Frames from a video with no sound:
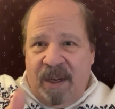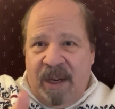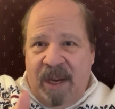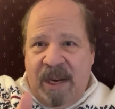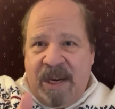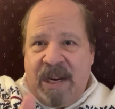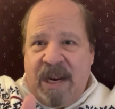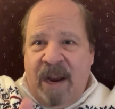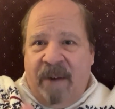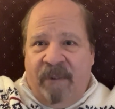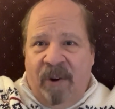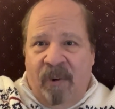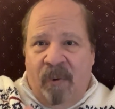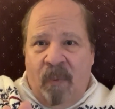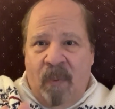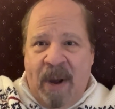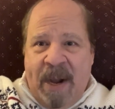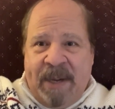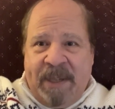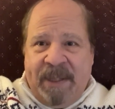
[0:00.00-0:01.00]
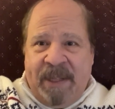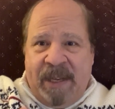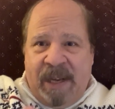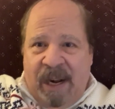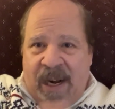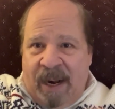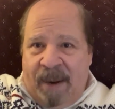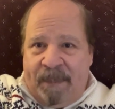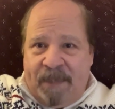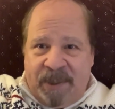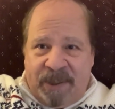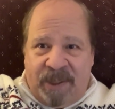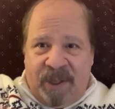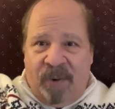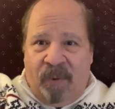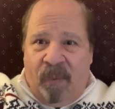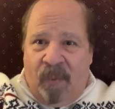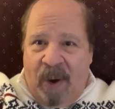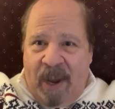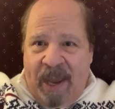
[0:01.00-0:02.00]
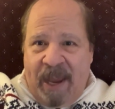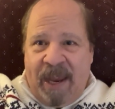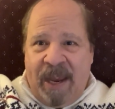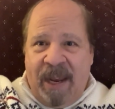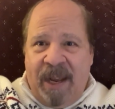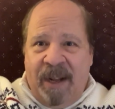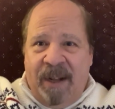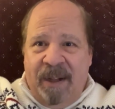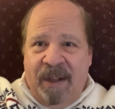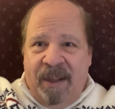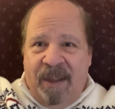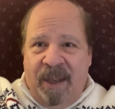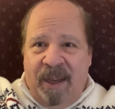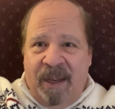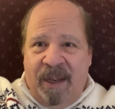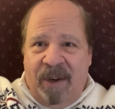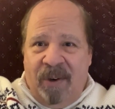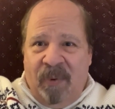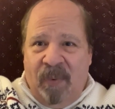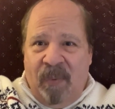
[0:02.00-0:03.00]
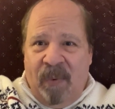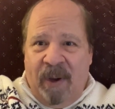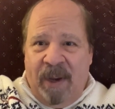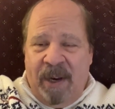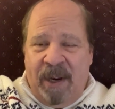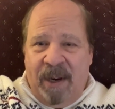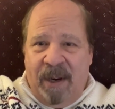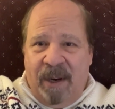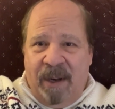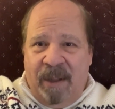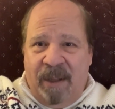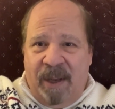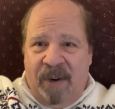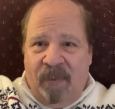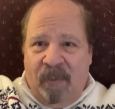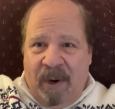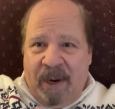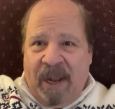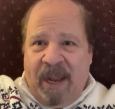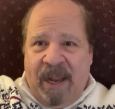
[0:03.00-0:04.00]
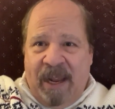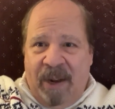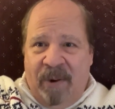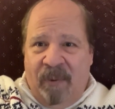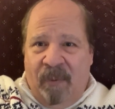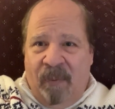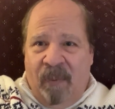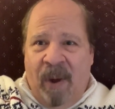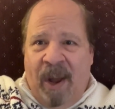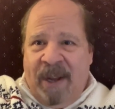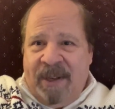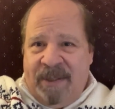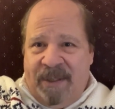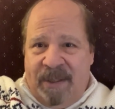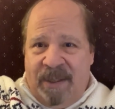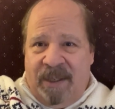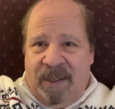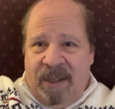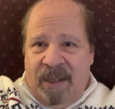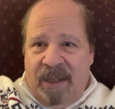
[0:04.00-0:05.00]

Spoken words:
it never went the opposite way than what I wanted.